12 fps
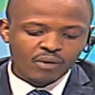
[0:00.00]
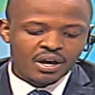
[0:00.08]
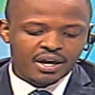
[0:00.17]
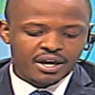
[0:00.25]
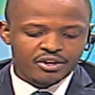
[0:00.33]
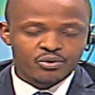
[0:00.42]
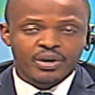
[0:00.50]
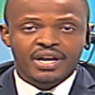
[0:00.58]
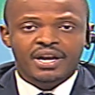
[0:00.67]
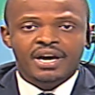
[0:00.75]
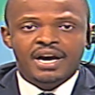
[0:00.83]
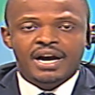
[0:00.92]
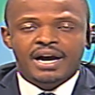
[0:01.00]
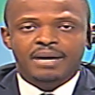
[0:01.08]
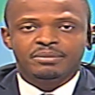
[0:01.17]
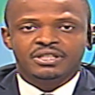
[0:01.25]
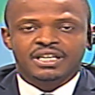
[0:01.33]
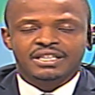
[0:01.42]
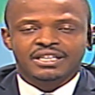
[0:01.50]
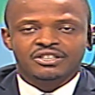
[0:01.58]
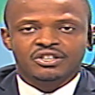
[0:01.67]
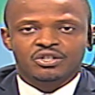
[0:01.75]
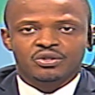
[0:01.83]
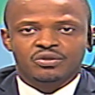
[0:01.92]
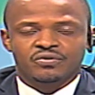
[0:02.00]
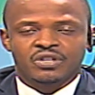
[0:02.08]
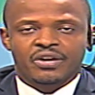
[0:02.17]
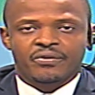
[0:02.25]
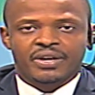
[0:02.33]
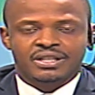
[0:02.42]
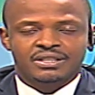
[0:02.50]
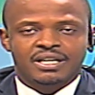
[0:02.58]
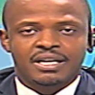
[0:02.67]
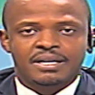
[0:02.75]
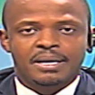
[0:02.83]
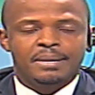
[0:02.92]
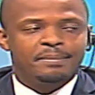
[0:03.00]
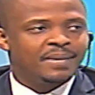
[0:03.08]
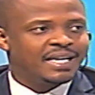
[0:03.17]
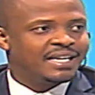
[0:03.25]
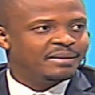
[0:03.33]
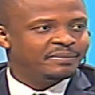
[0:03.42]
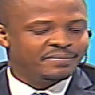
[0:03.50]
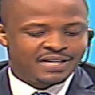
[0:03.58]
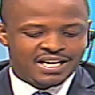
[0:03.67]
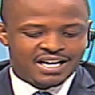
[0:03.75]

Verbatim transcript: uh, U N Habitat Executive Director, uh, Madam